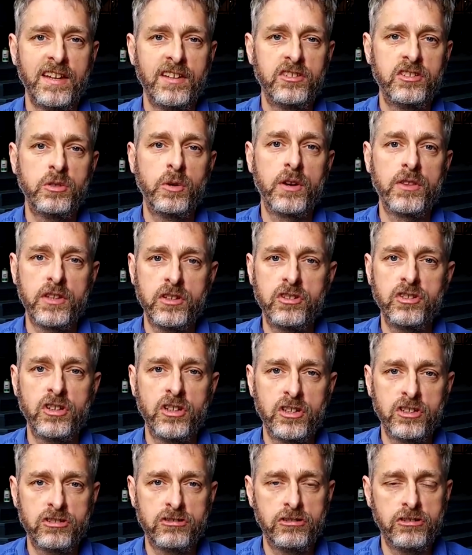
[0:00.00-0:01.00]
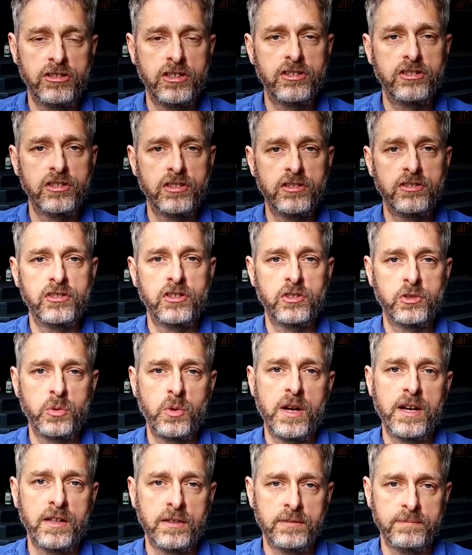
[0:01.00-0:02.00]
to other church traditions as
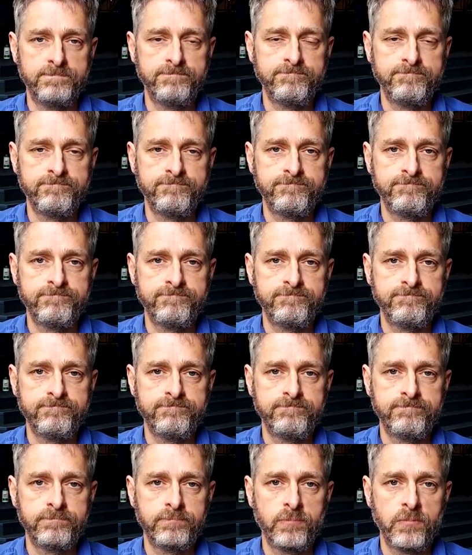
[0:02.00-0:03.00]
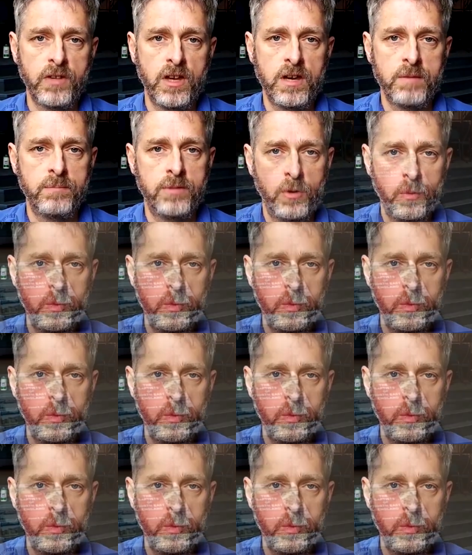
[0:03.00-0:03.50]
well. But